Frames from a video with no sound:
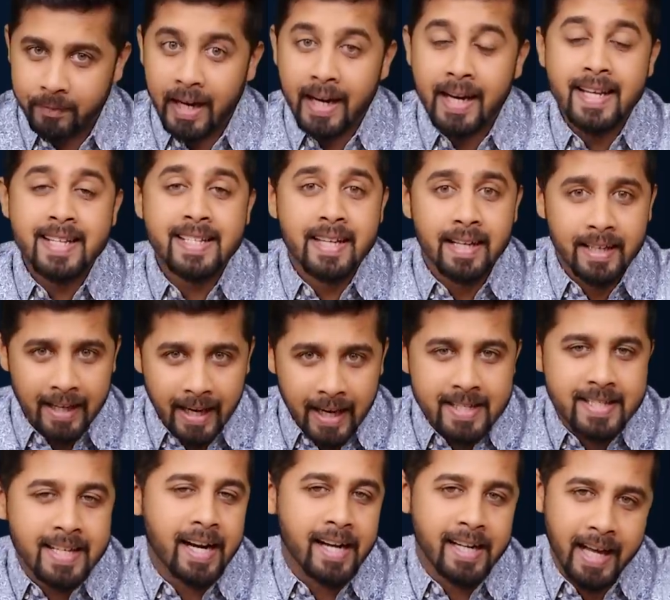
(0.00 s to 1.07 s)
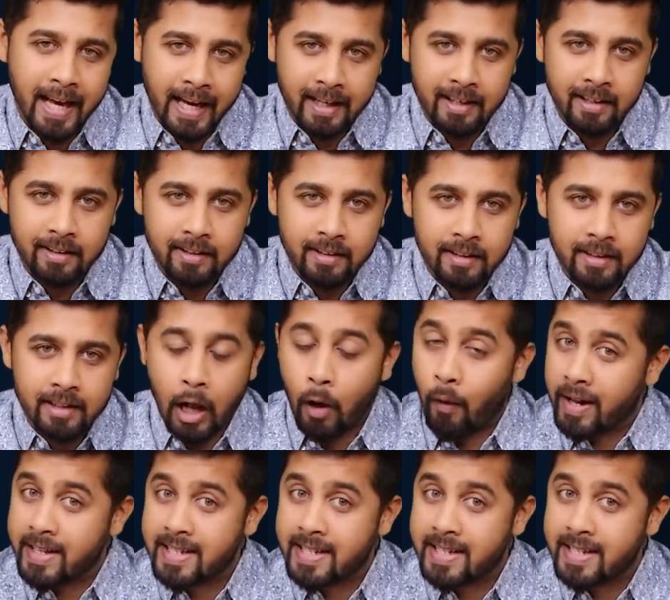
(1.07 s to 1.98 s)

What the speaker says: It is HCL Tech. Now,